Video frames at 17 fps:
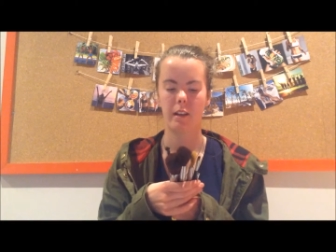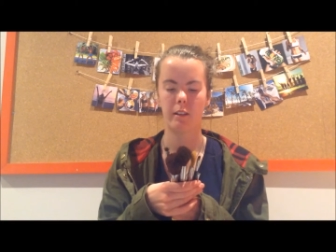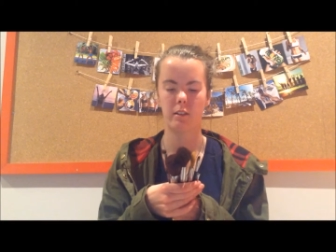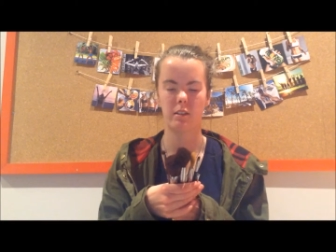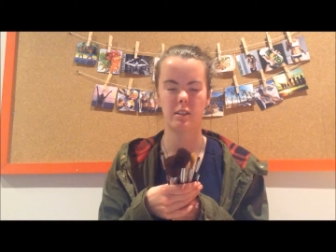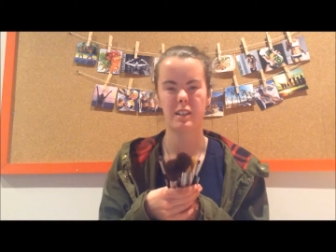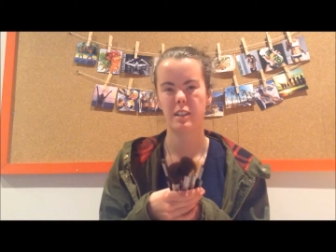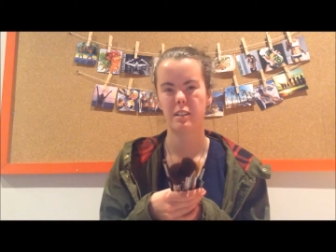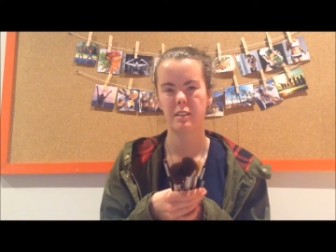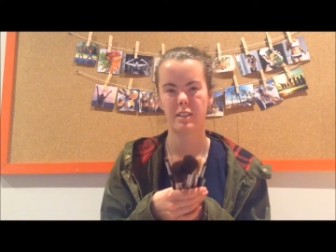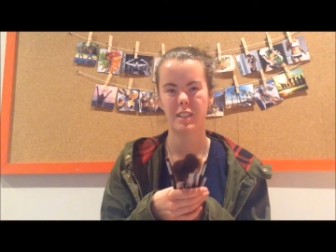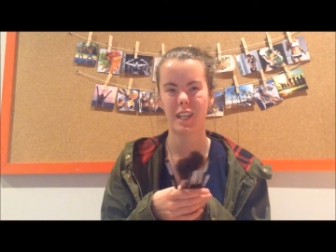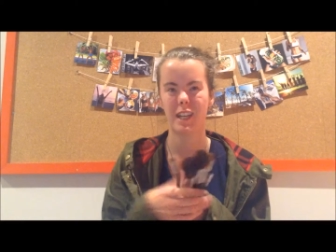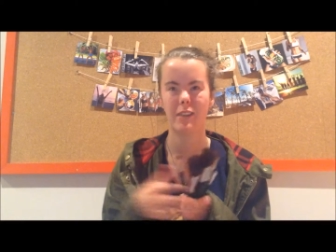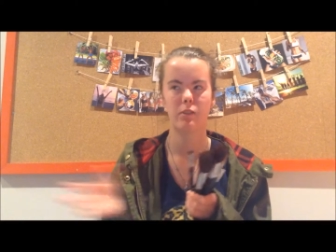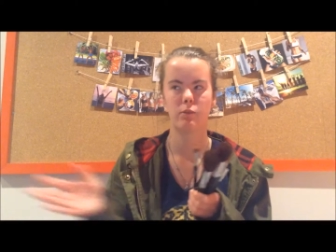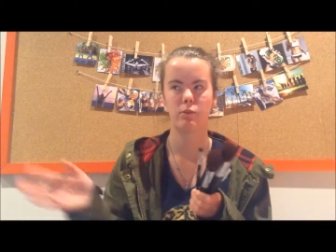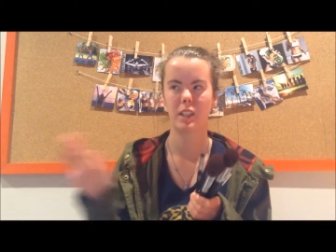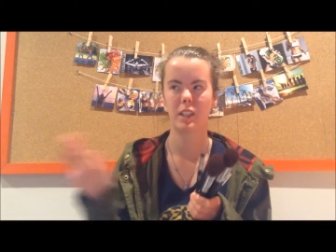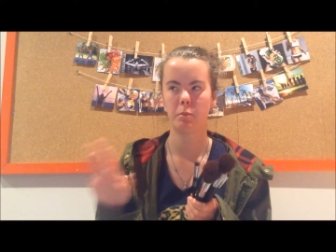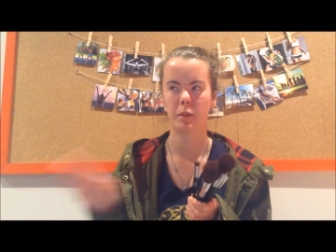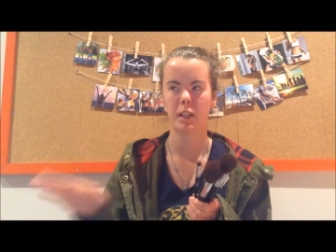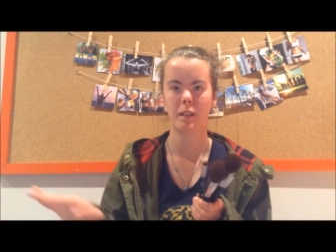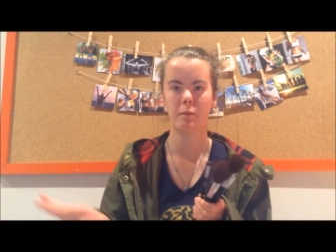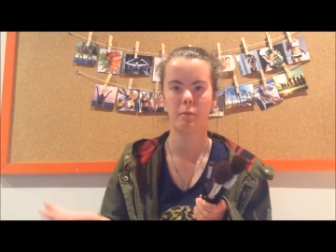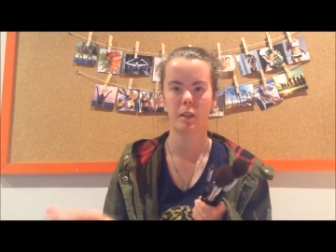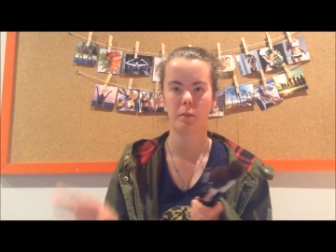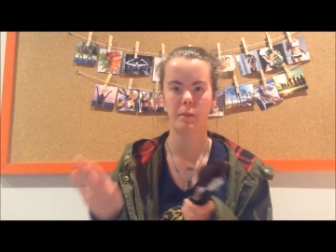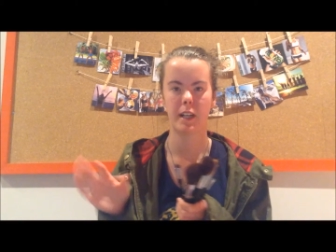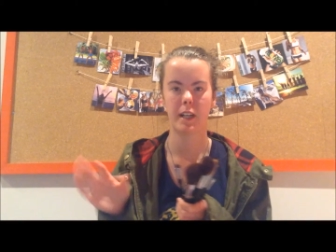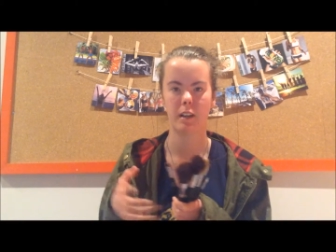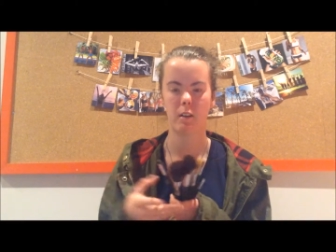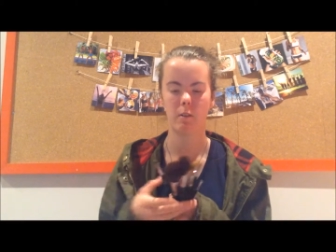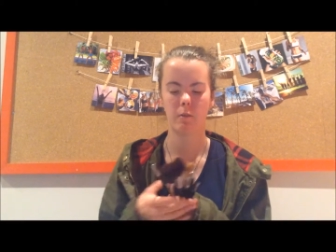because I just haven't really been a big
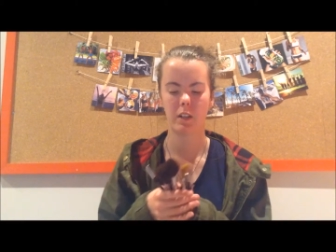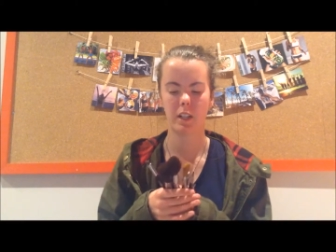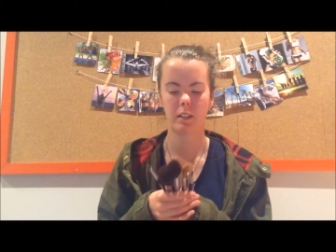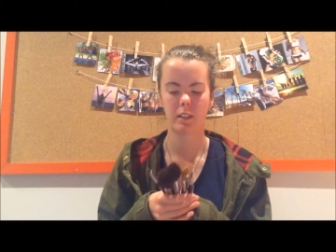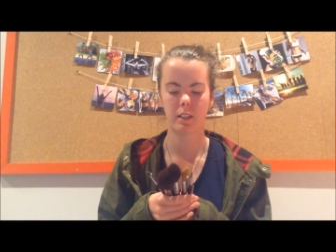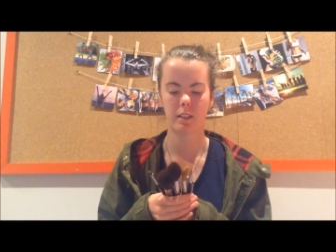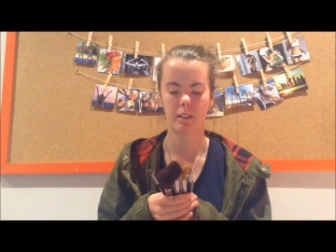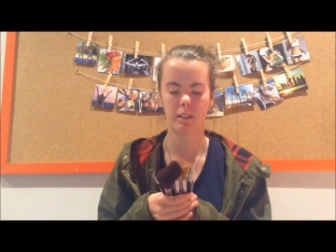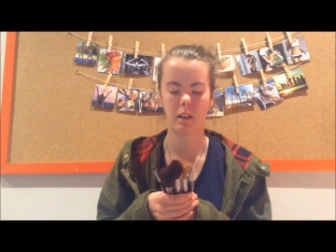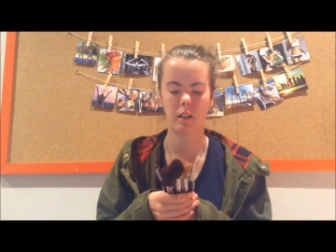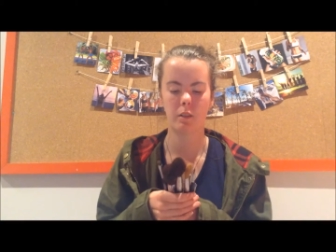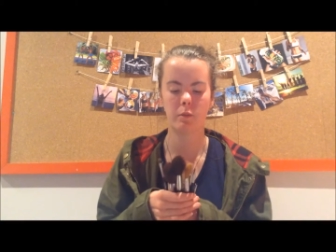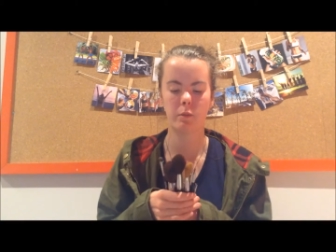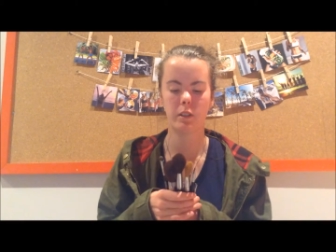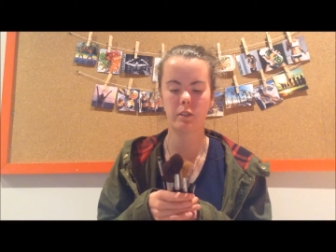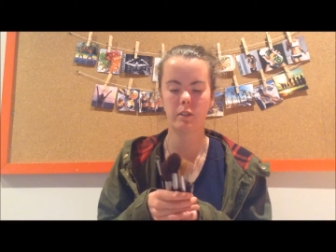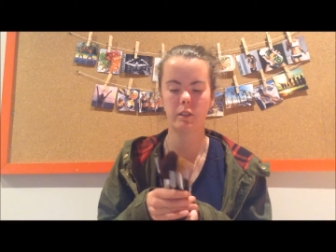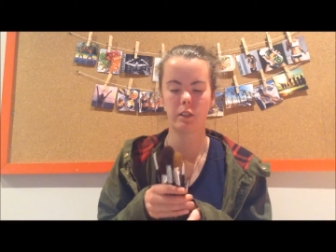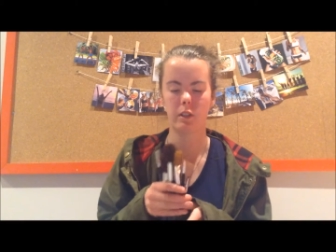makeup fan to start off with.